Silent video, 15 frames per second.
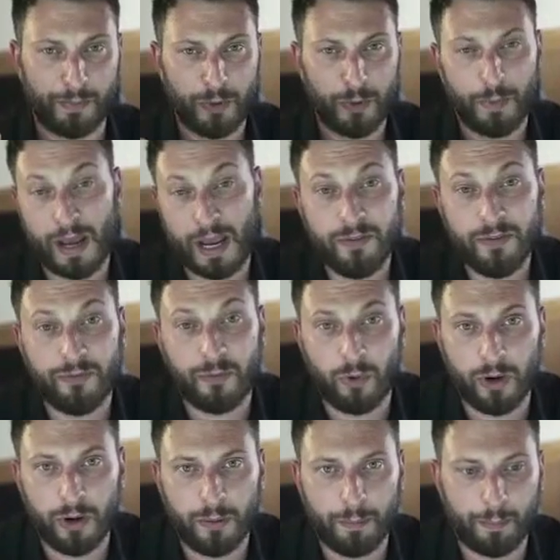pay for
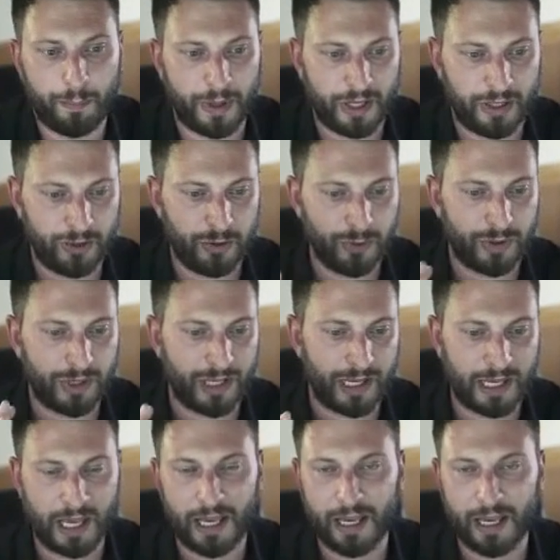it, but you can get,